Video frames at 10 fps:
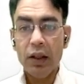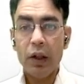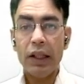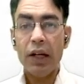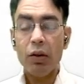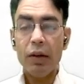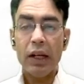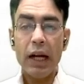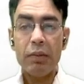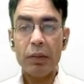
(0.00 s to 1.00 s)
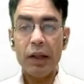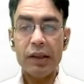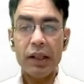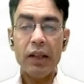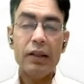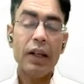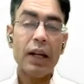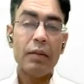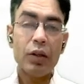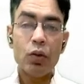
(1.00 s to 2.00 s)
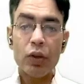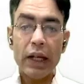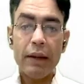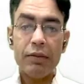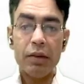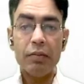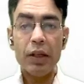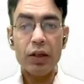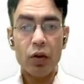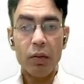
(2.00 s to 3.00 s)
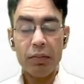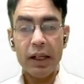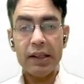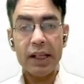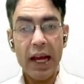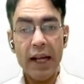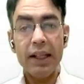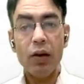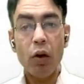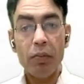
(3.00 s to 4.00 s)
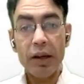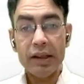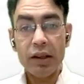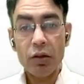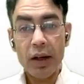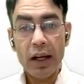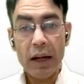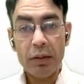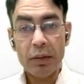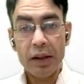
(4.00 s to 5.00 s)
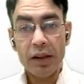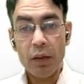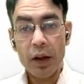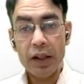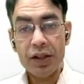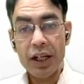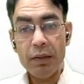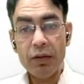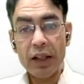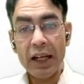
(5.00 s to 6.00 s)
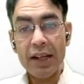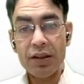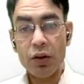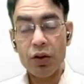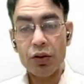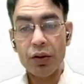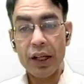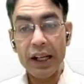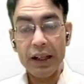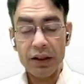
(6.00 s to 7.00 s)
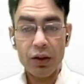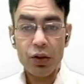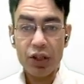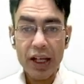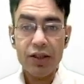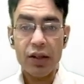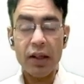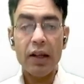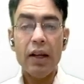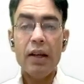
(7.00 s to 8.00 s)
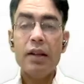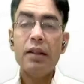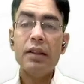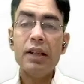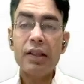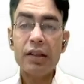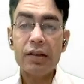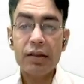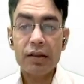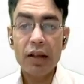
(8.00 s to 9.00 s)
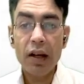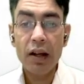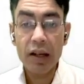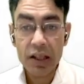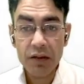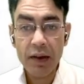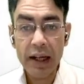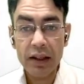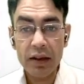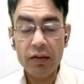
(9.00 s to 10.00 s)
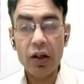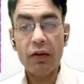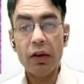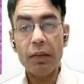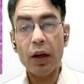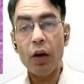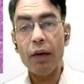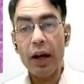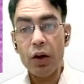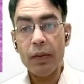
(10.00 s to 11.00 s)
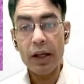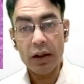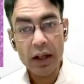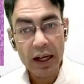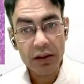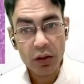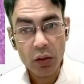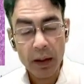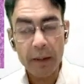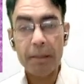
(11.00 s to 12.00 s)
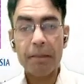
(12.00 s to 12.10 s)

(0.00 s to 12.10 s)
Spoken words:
Now, in the endometrial hyperplasia, there can be 2 types, simple and complex. And the complex endometrial hyperplasia, where the shape of the glands are also, changing, this is a risk factor for developing of endometrial carcinoma.